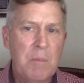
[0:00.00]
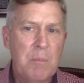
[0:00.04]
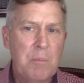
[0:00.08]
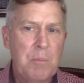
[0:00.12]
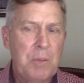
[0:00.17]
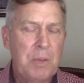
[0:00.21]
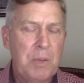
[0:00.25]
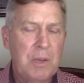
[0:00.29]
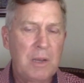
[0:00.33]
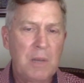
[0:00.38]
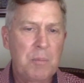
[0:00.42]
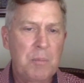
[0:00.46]

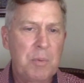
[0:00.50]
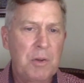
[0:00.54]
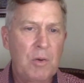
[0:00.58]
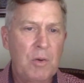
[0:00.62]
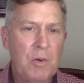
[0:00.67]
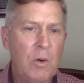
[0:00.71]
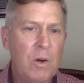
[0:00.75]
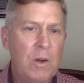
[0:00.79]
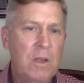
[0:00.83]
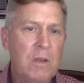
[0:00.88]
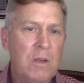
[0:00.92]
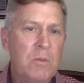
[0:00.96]
pick up an
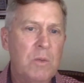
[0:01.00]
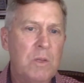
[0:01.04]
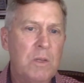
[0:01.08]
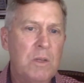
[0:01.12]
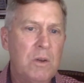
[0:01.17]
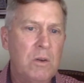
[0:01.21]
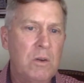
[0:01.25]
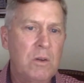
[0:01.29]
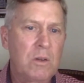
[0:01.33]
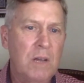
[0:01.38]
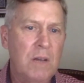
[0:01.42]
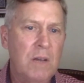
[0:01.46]
organ with
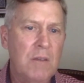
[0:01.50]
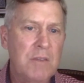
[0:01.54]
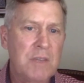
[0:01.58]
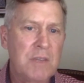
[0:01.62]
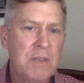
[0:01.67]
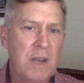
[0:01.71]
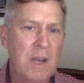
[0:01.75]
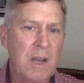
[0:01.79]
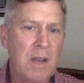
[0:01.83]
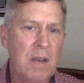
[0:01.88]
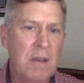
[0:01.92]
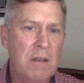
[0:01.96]
no gloves
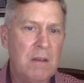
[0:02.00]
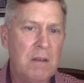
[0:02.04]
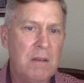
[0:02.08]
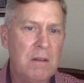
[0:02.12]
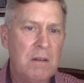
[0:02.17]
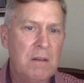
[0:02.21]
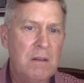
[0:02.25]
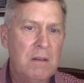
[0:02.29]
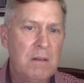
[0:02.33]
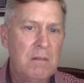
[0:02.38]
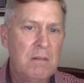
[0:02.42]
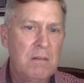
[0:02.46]
on
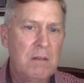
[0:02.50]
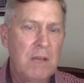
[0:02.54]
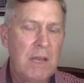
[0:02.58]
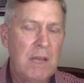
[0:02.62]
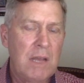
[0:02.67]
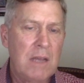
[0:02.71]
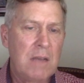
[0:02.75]
mm.